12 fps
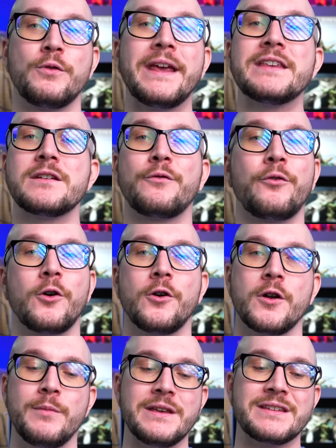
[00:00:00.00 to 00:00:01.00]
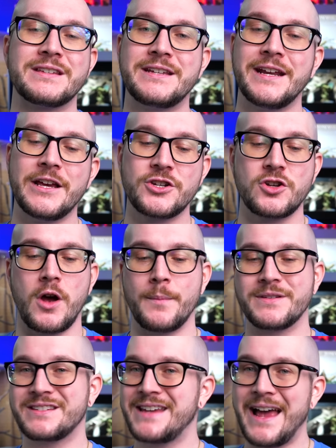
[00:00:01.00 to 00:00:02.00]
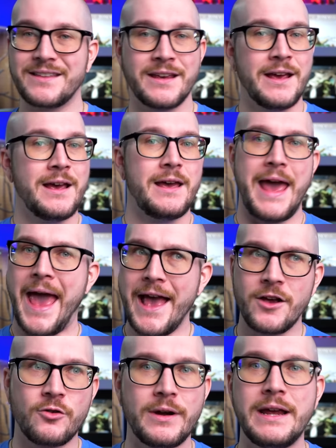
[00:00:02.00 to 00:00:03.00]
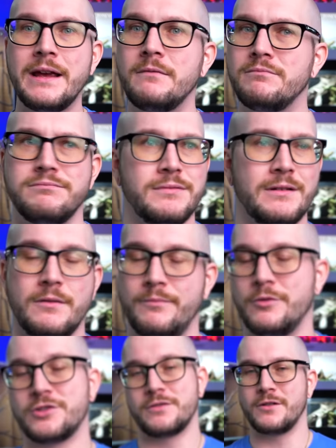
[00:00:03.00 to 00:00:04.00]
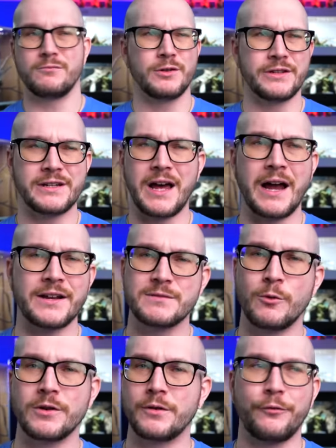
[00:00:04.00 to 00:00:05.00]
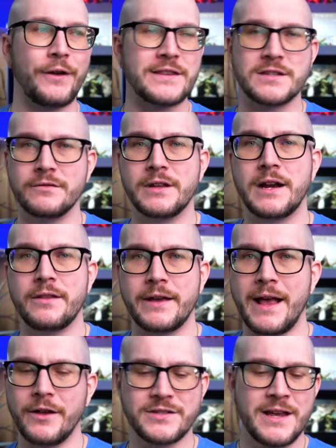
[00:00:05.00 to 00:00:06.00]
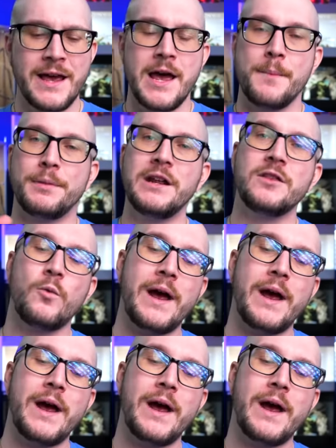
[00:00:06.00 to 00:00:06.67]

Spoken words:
reason for her to be skittish, upset, angry, which they're really not. It's more defensive than anything else. But either